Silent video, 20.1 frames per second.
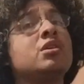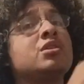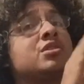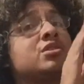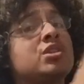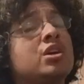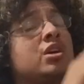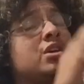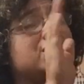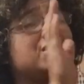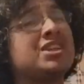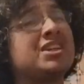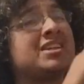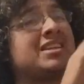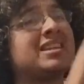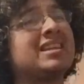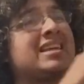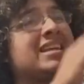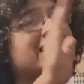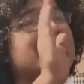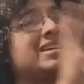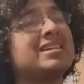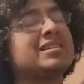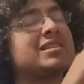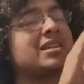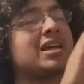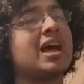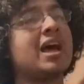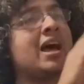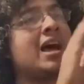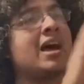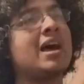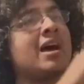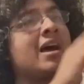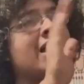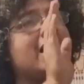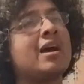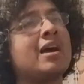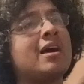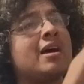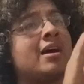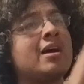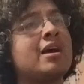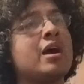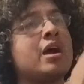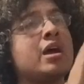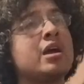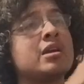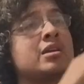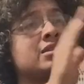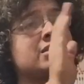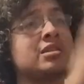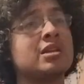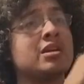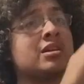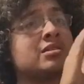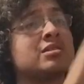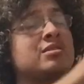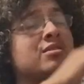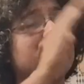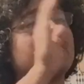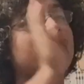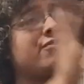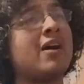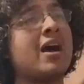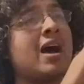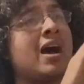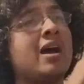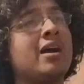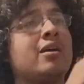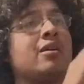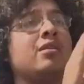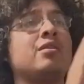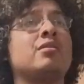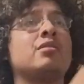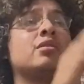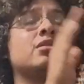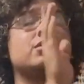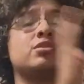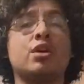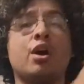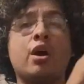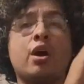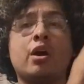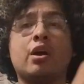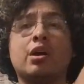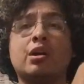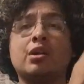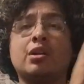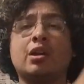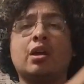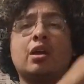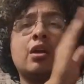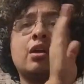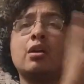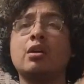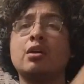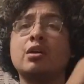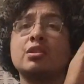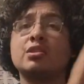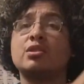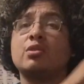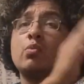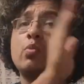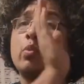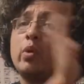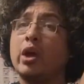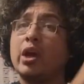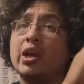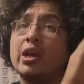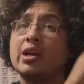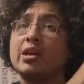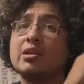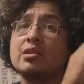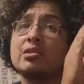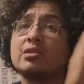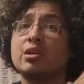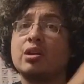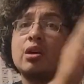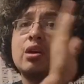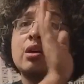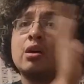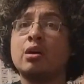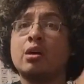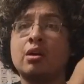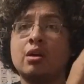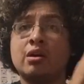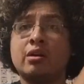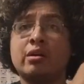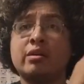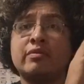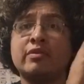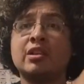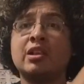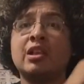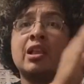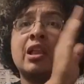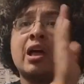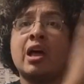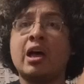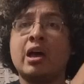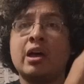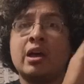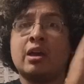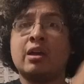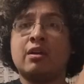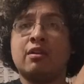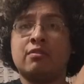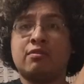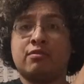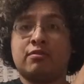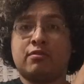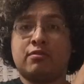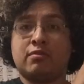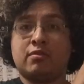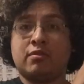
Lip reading: Searching these highs, there's a fire and darkness and ways of life.